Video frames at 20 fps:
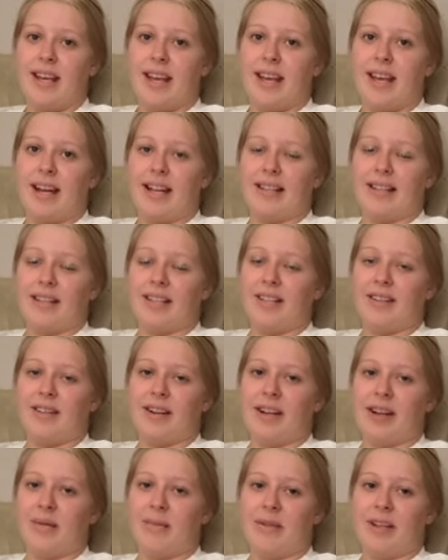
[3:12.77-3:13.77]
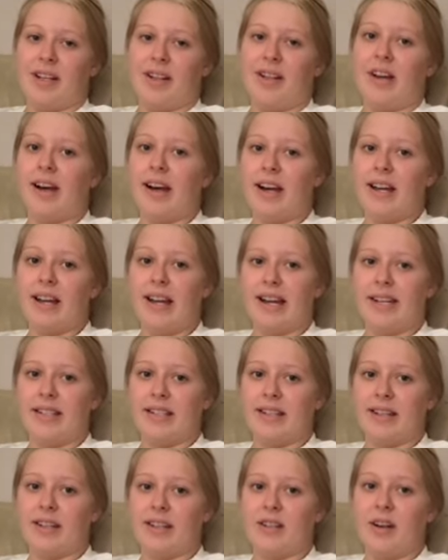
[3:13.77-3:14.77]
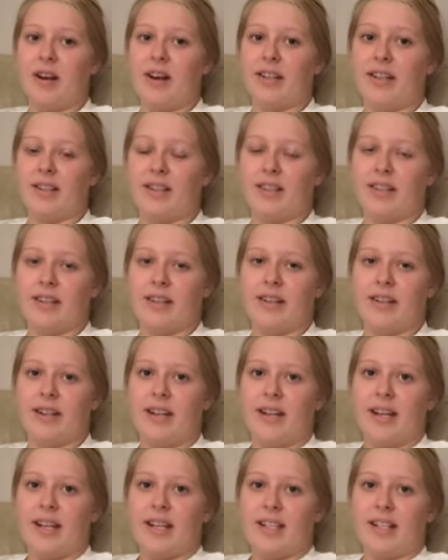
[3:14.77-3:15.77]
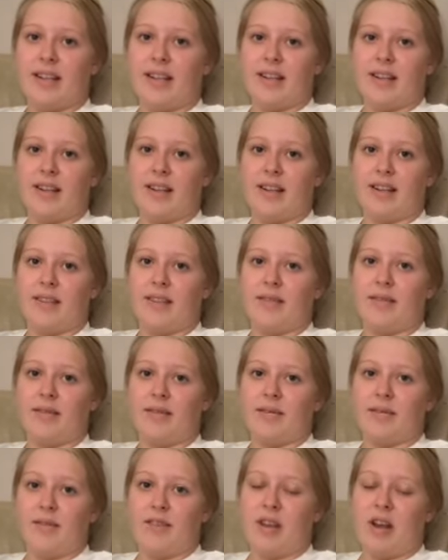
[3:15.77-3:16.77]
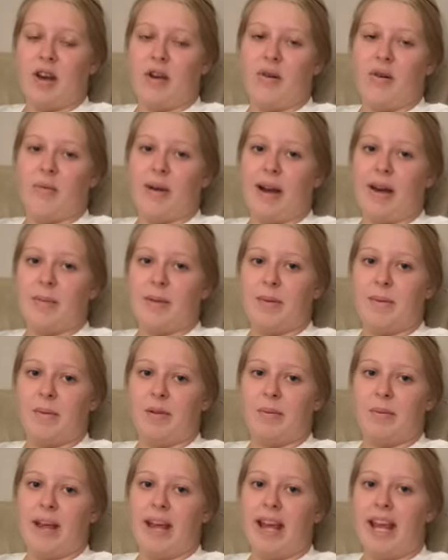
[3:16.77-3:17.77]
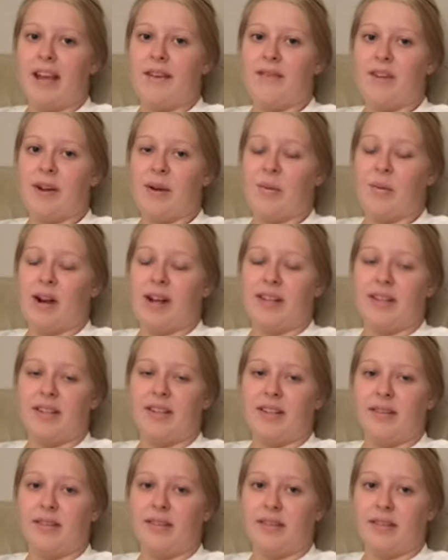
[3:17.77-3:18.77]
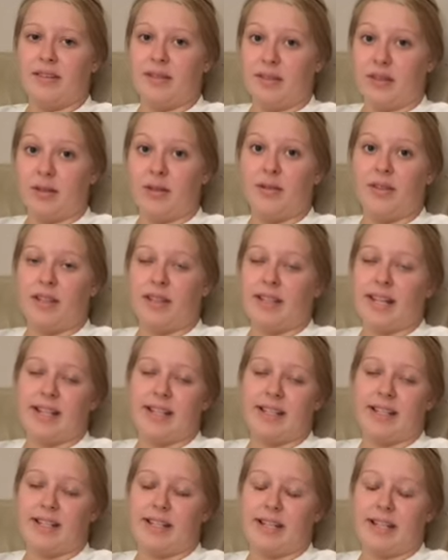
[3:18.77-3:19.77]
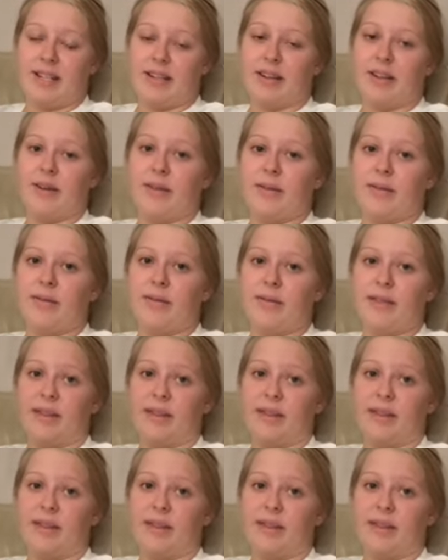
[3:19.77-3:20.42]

And I think it'll help me a lot as a doctor to know about people's behavior and why they do the things that they do.